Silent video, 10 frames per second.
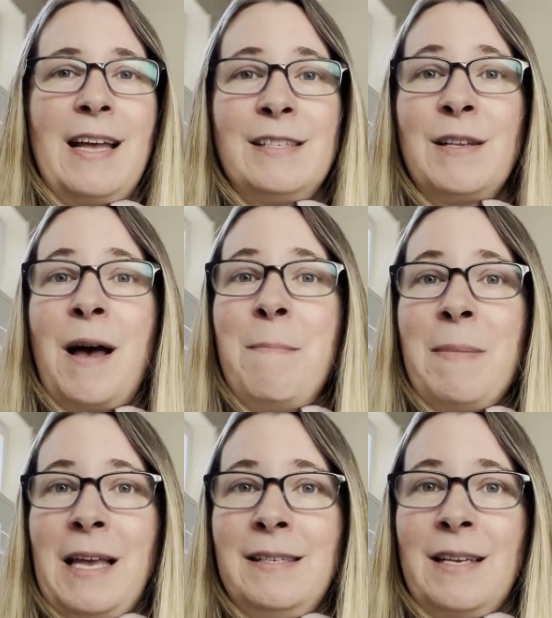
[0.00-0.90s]
It's
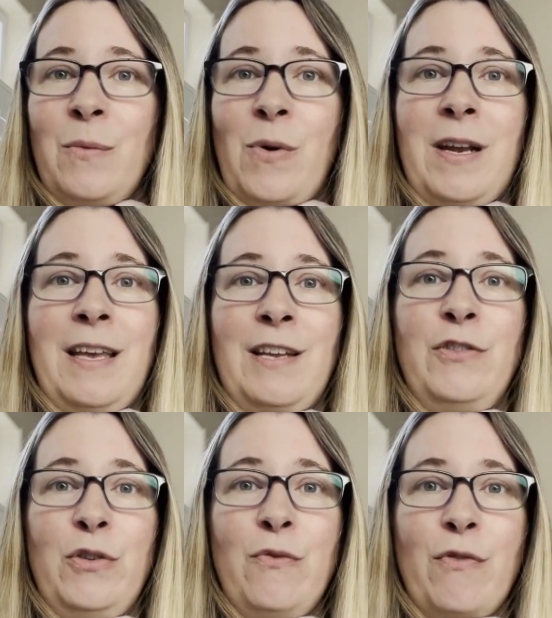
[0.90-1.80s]
amazing what it
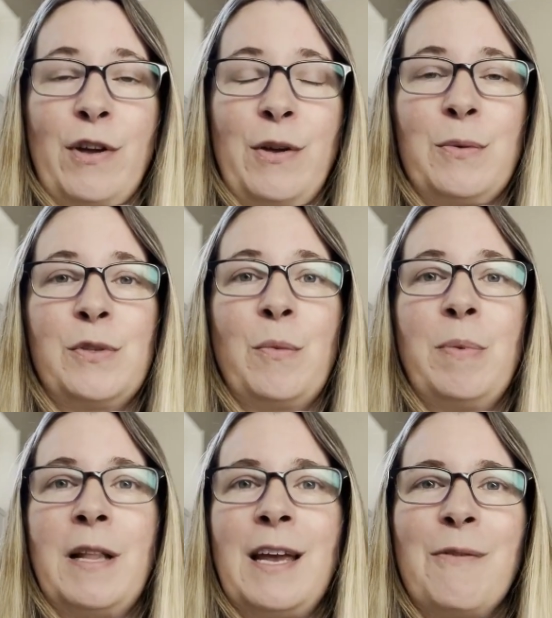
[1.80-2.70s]
can do for you. So
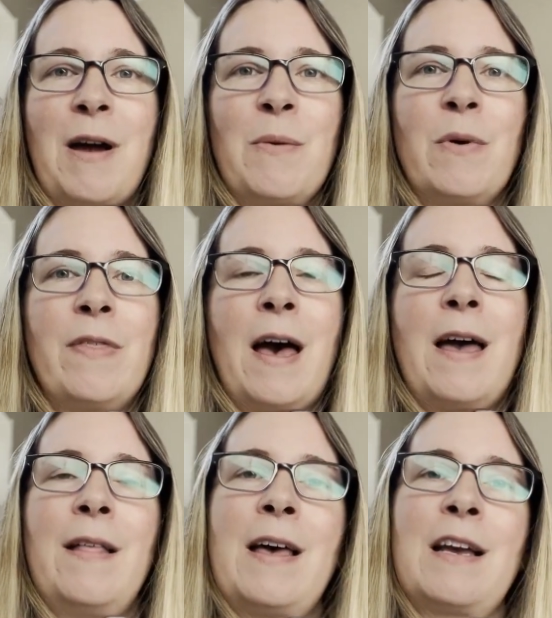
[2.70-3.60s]
play around with
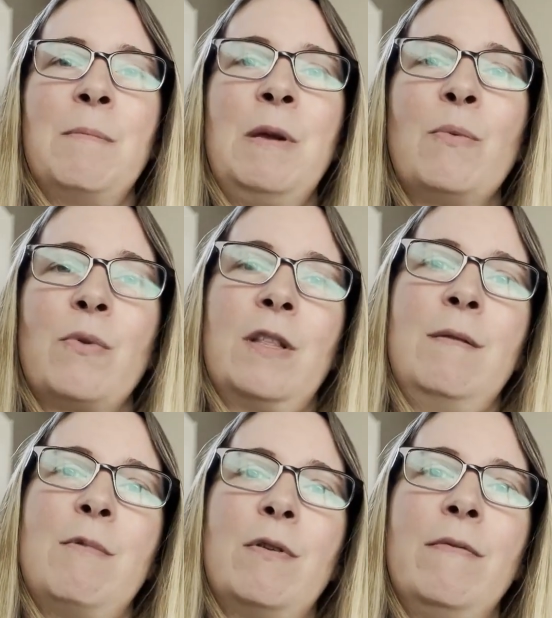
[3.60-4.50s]
that, and that can be
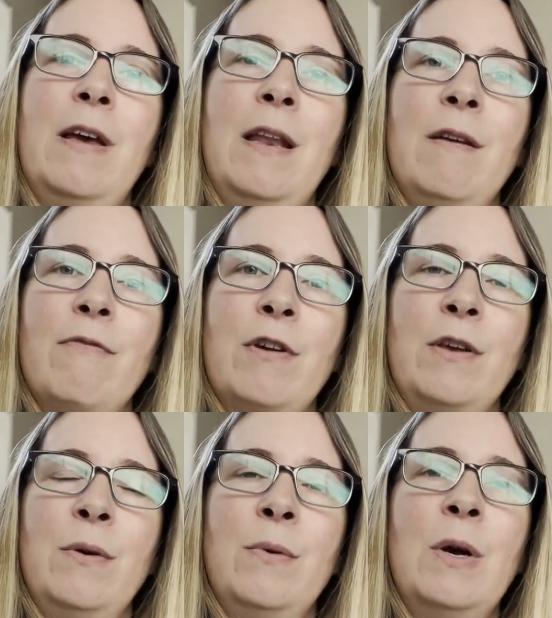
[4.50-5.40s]
really motivating for
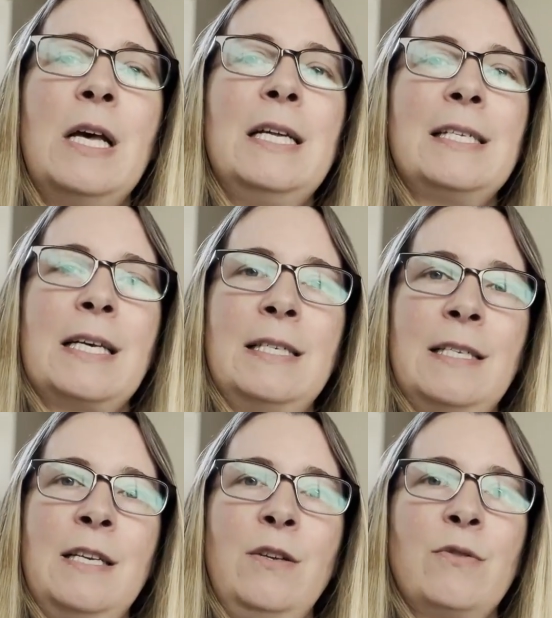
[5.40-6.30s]
you to
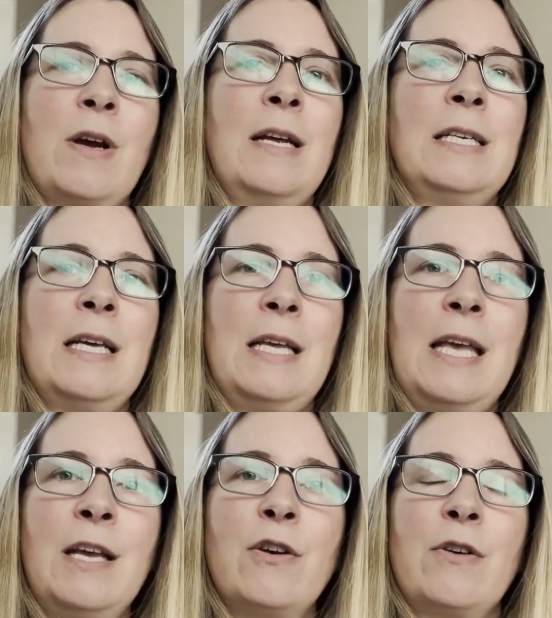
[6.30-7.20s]
continue trying to
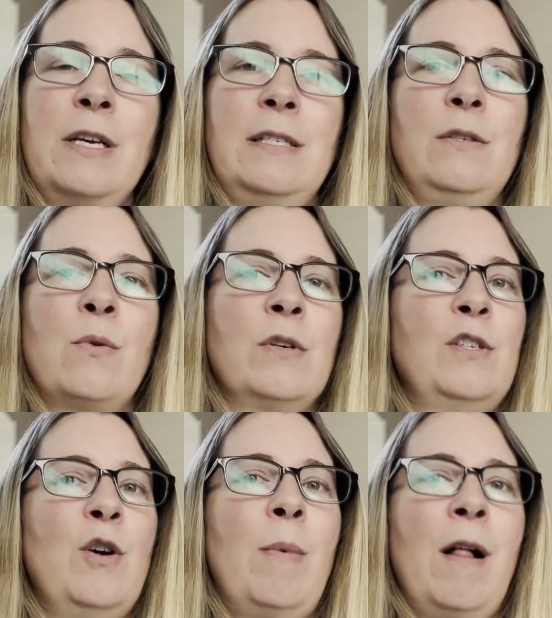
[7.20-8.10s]
increase your
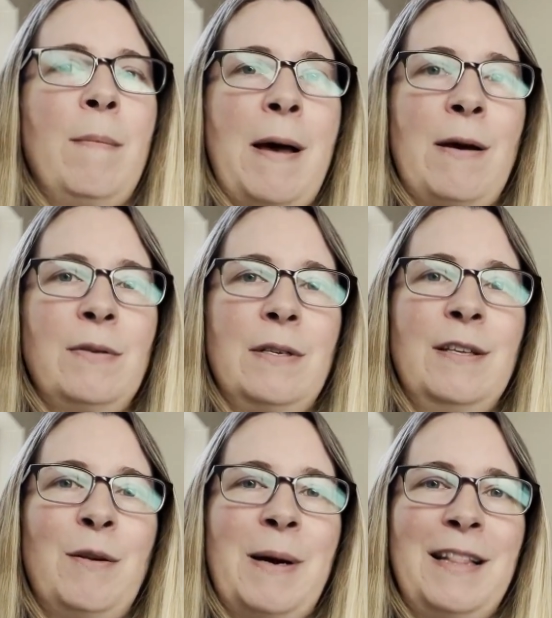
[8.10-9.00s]
snowball amount
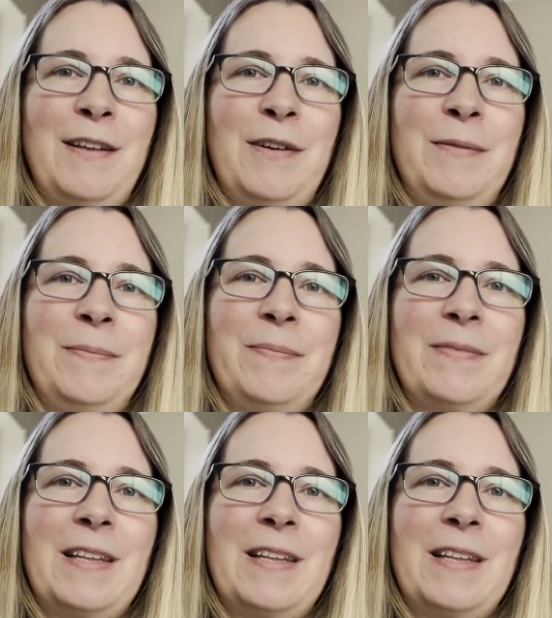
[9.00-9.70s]
little by little.